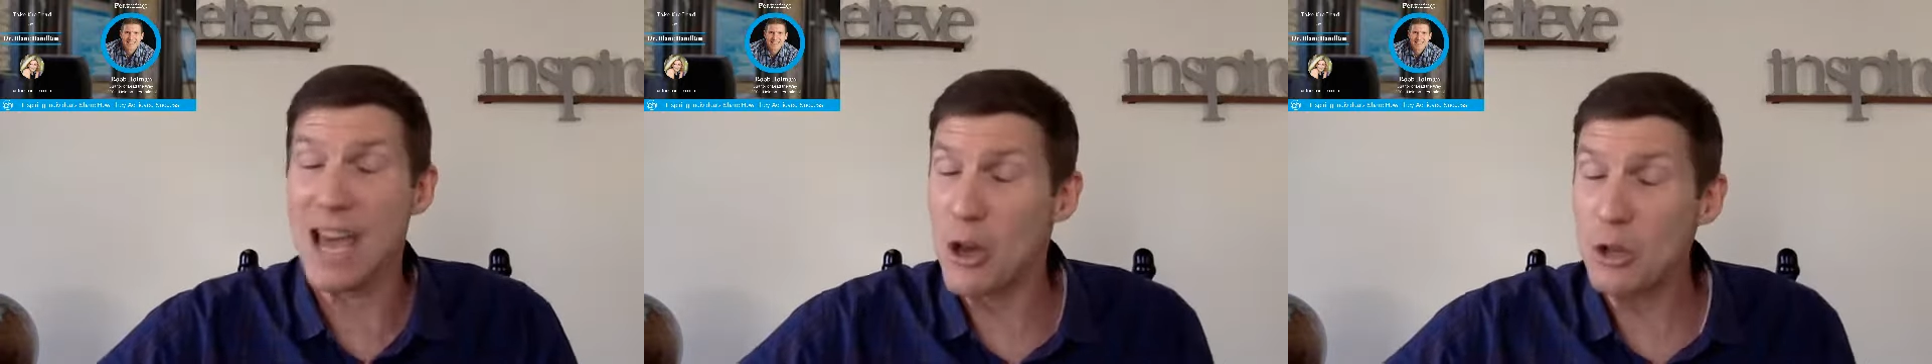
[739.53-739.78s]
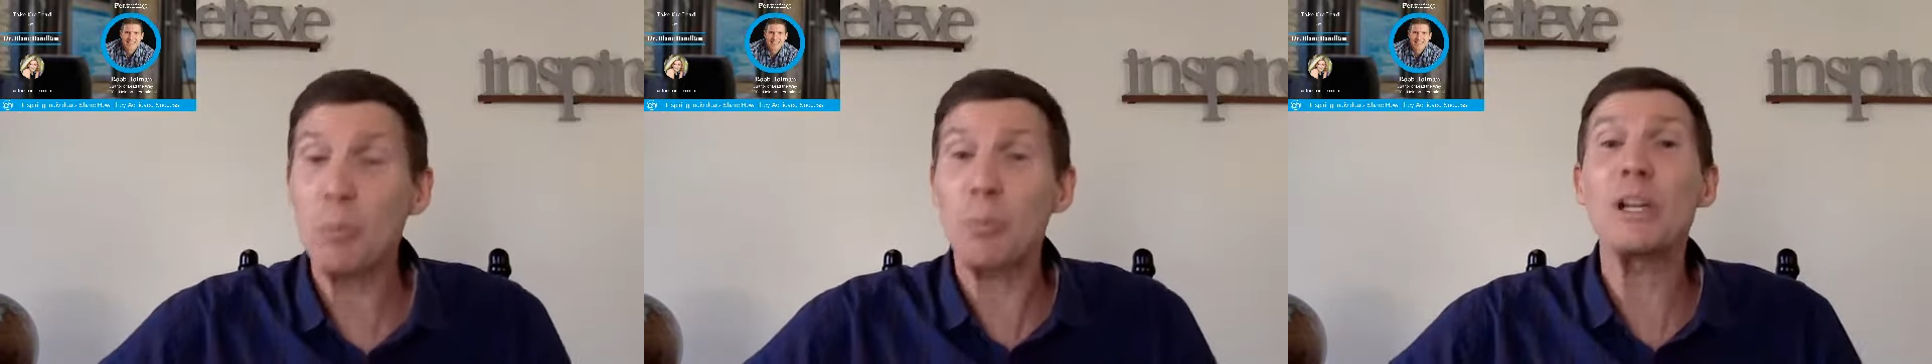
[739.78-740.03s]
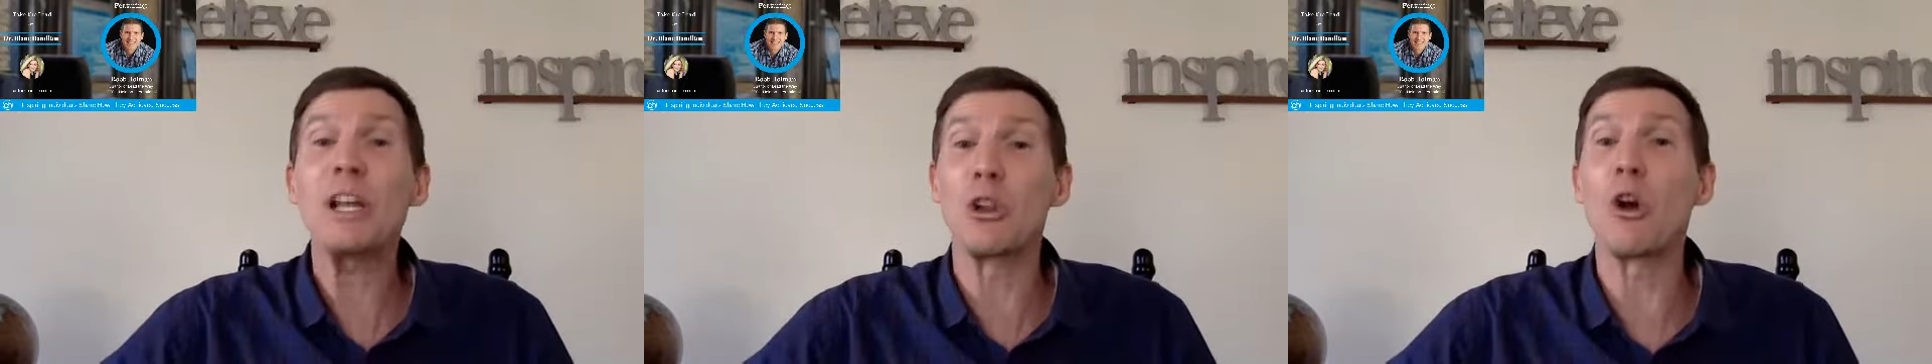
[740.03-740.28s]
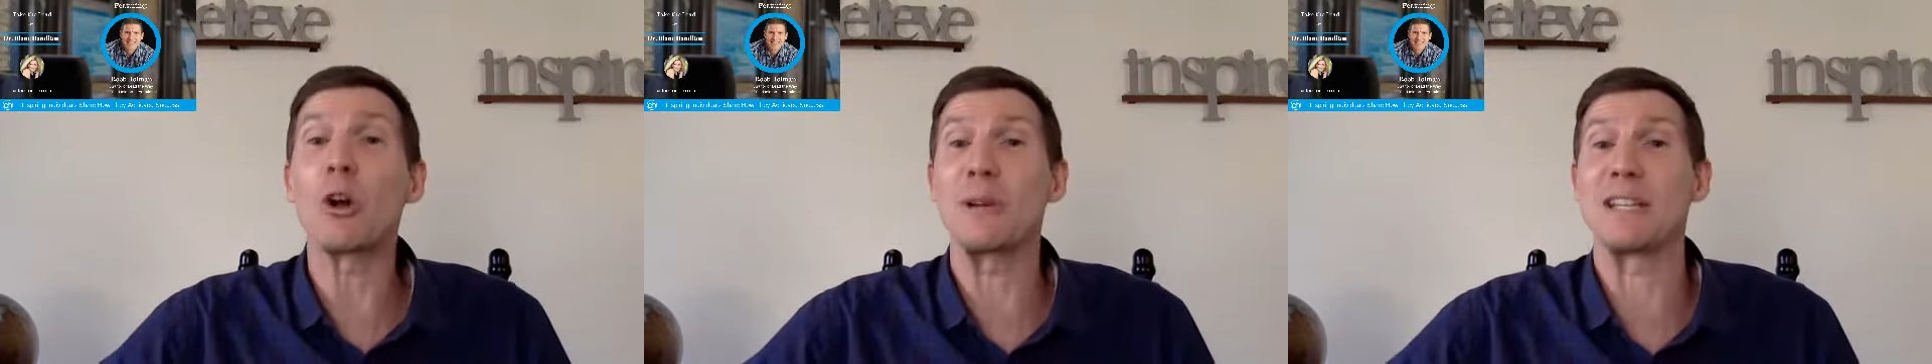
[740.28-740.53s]
Those are pretty
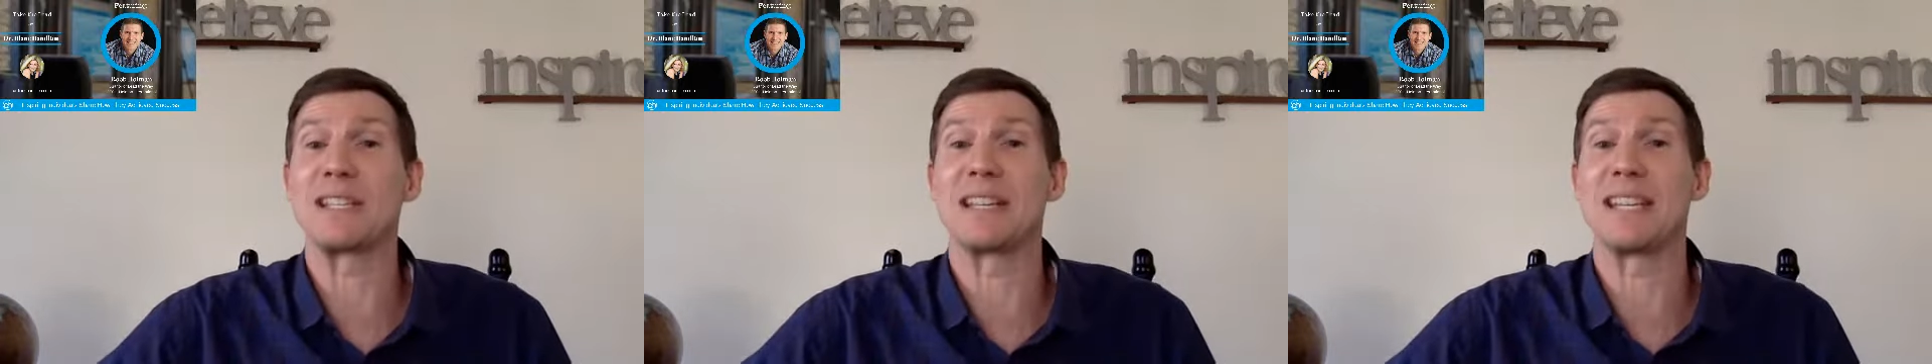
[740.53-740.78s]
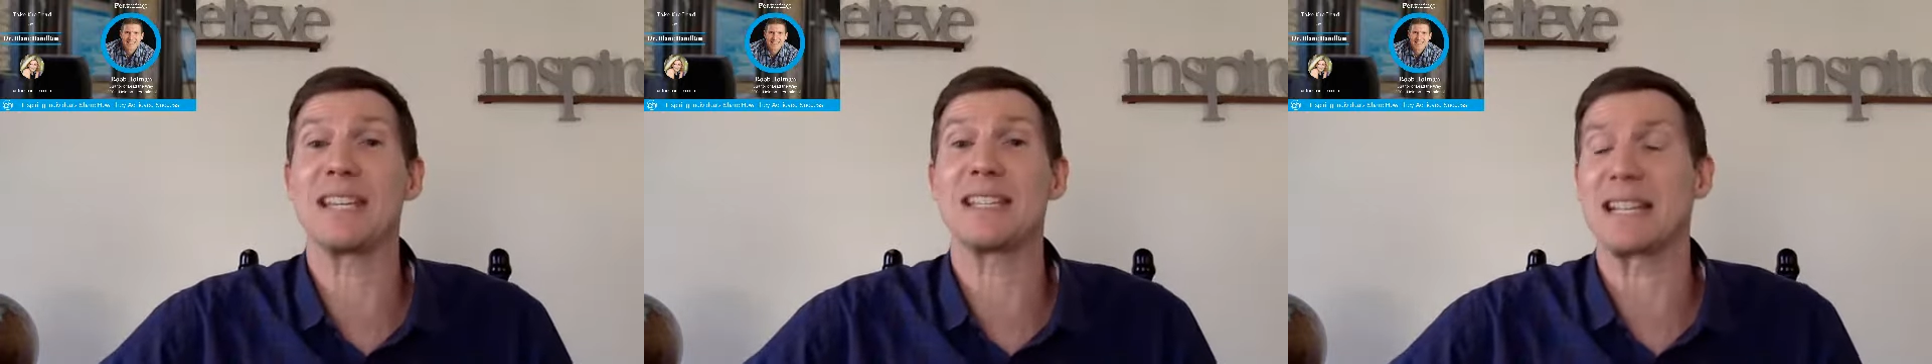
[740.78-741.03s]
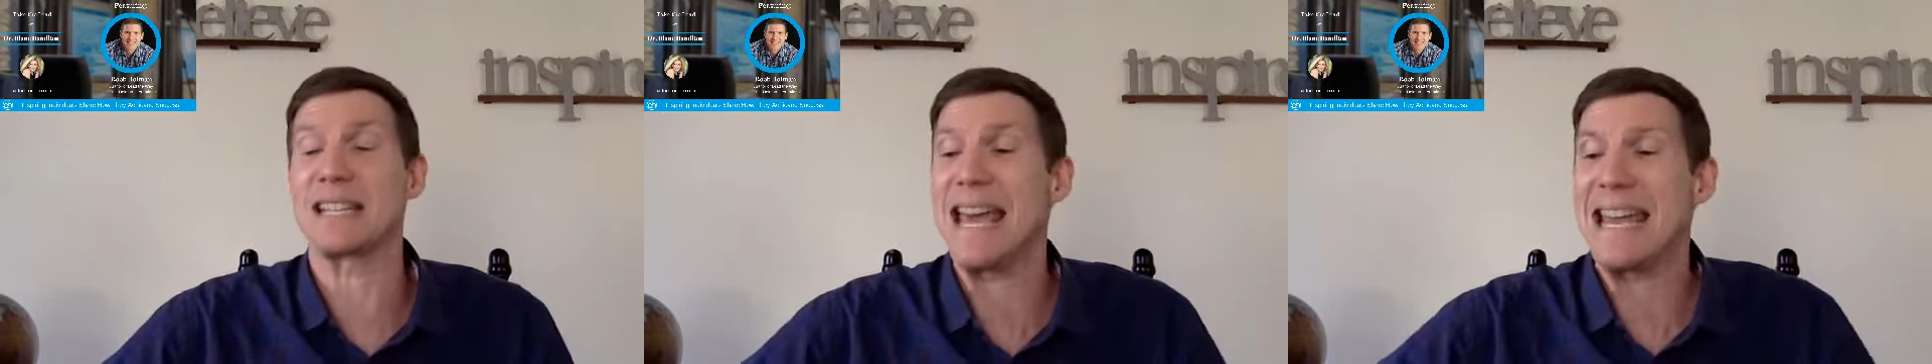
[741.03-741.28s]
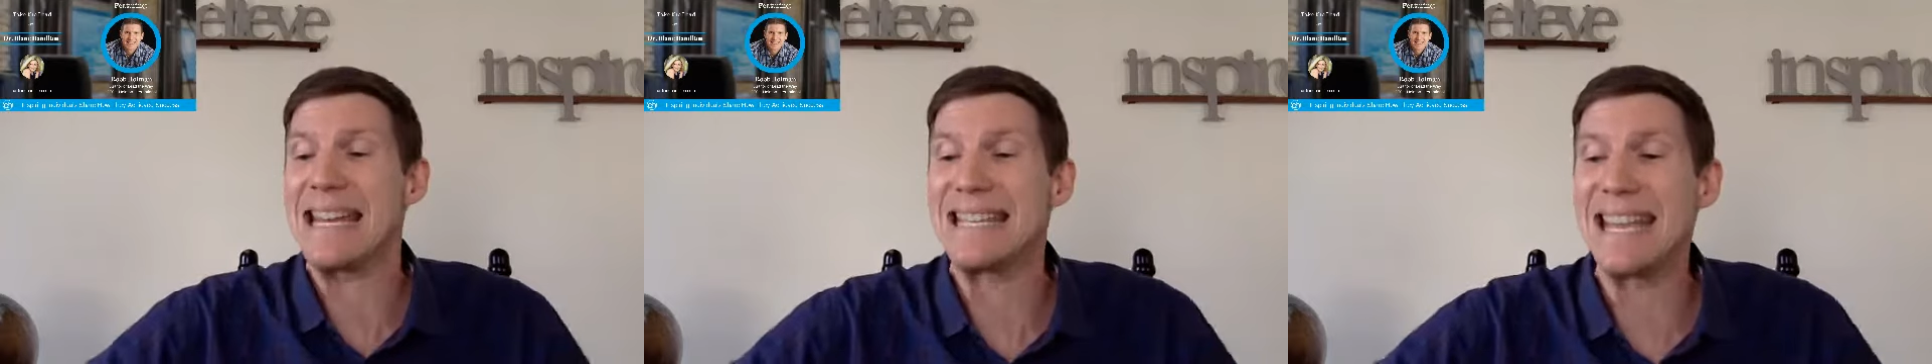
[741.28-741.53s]
alarming statistics.
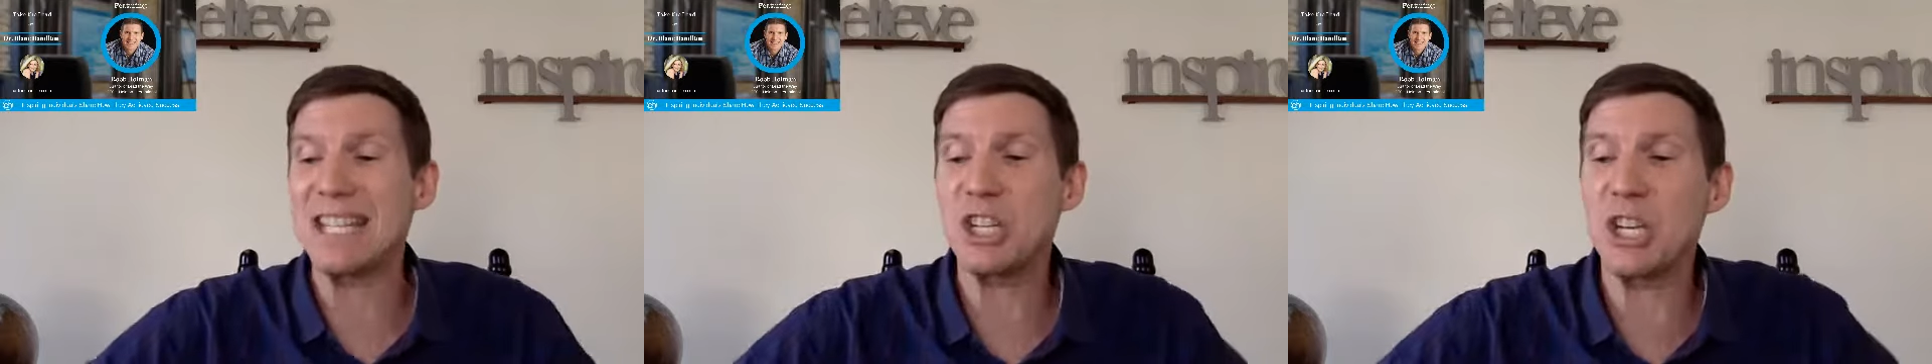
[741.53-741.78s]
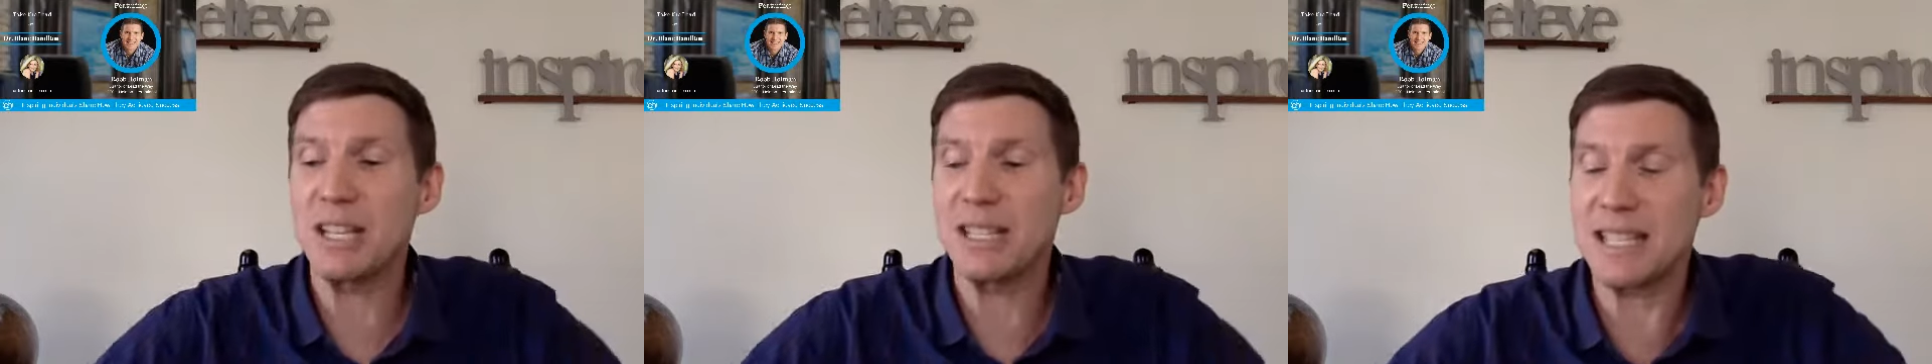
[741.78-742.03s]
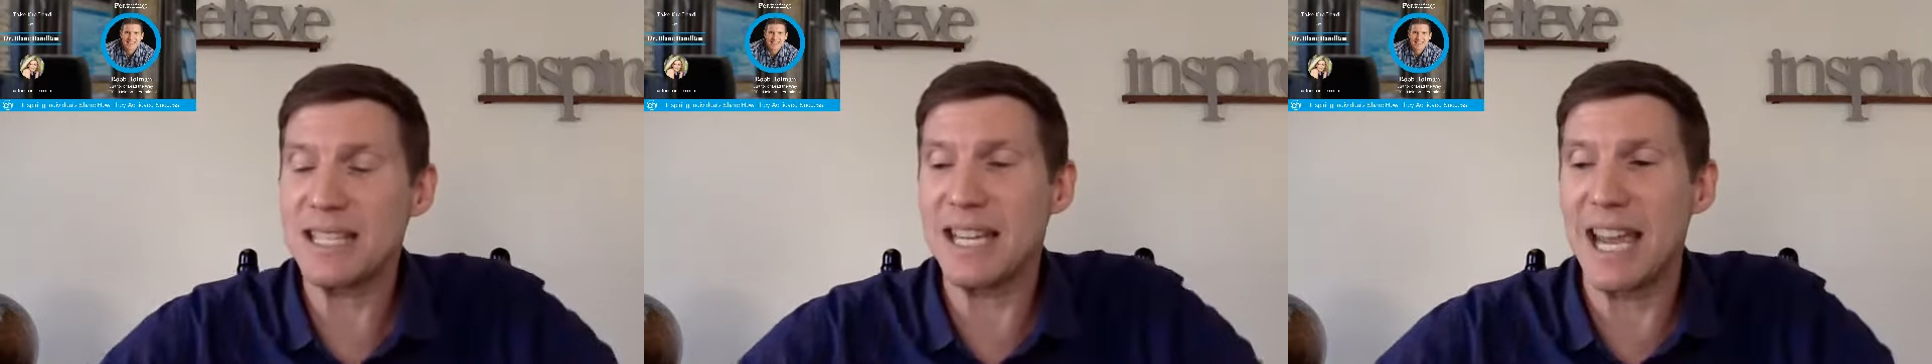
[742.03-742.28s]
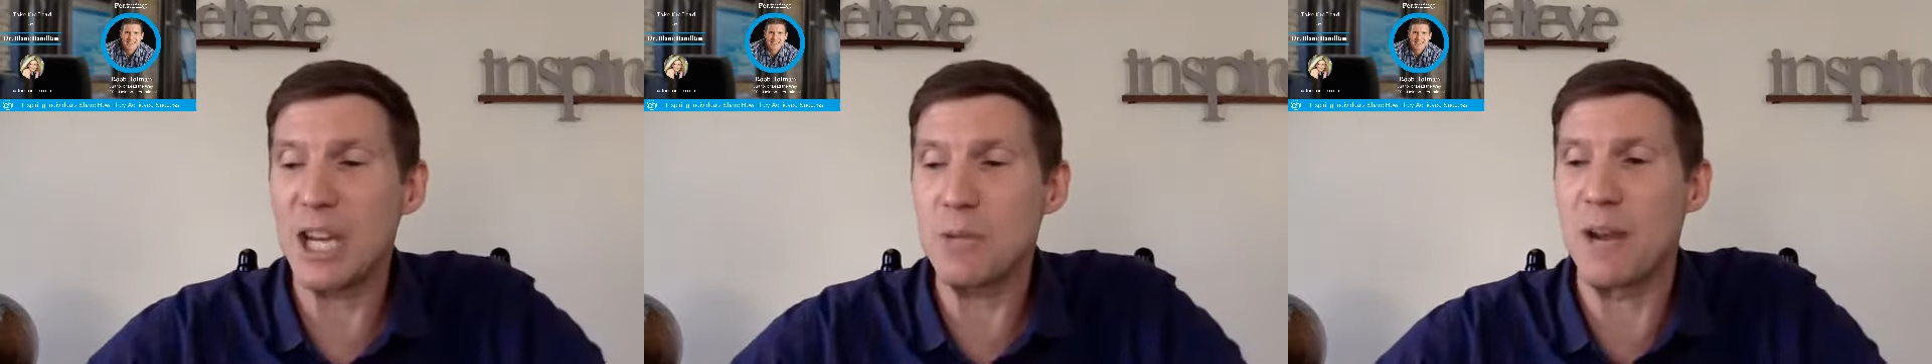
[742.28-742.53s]

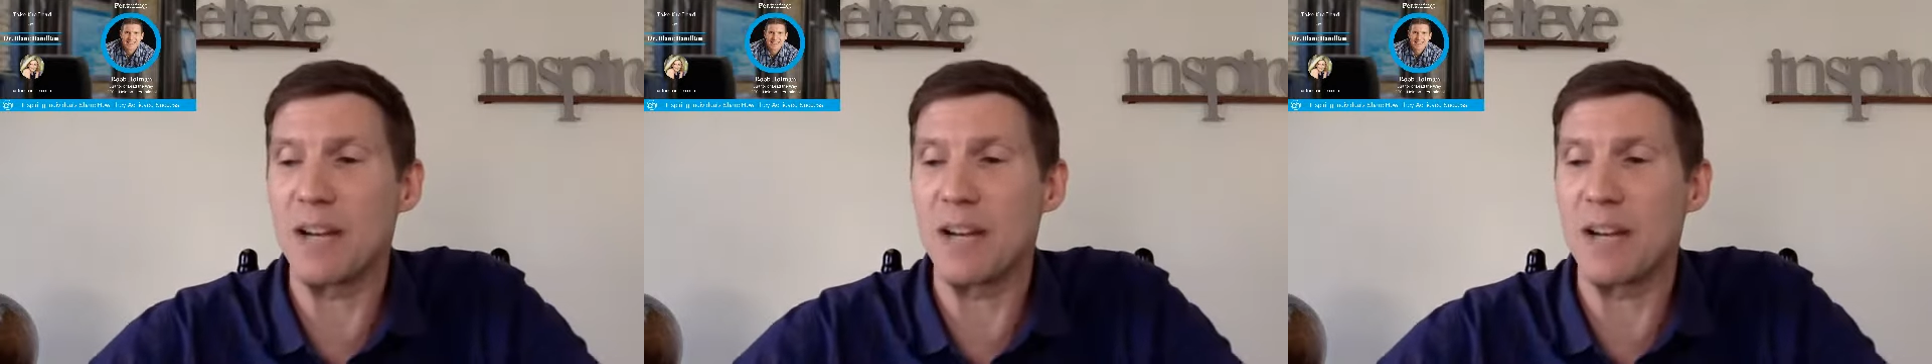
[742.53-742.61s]
Disengagement,